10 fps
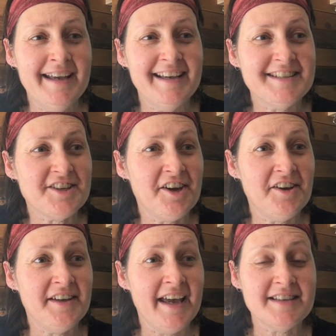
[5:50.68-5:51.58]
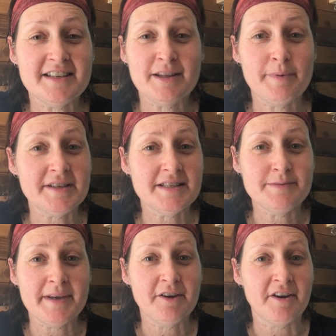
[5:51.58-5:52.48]
So the bus has
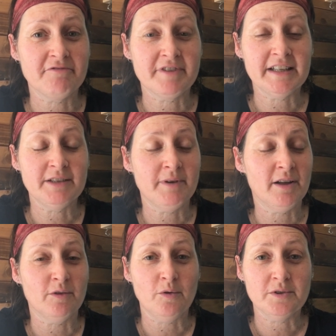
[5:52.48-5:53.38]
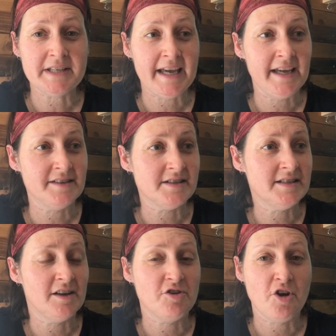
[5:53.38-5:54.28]
been going really well all day. As I
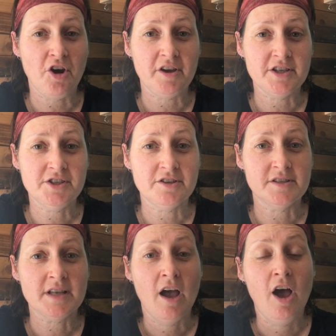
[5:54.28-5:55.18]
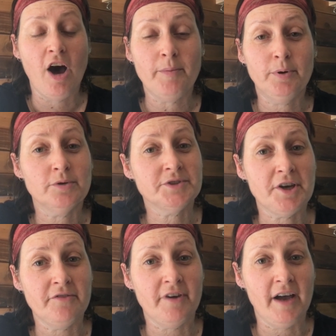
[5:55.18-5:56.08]
said, no issues. I pulled
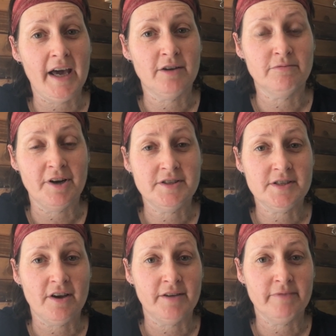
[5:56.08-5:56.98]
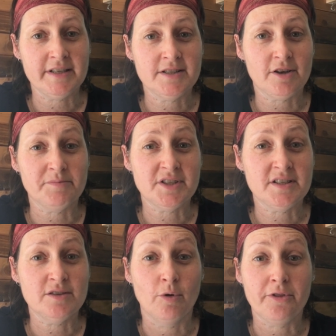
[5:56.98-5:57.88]
over at a roadside rest stop
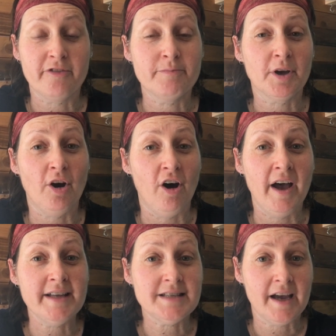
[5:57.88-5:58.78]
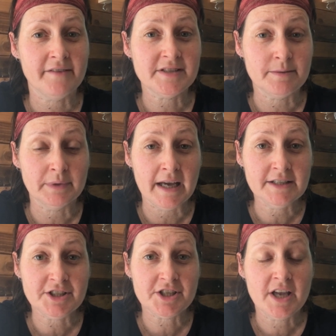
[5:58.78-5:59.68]
just north of Mackay to have some
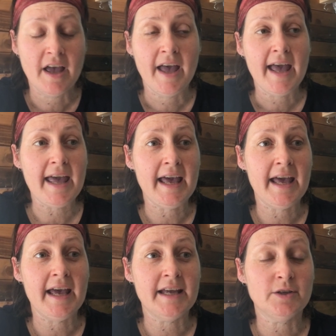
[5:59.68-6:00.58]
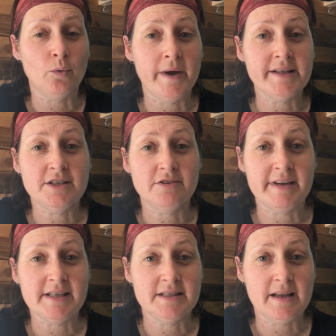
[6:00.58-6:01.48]
lunch and went to
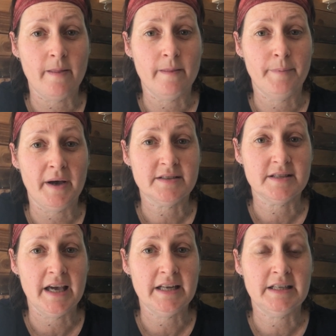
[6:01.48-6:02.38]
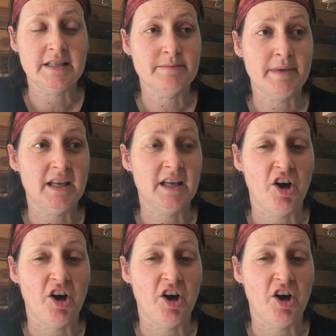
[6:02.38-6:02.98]
restart the bus, and it is making a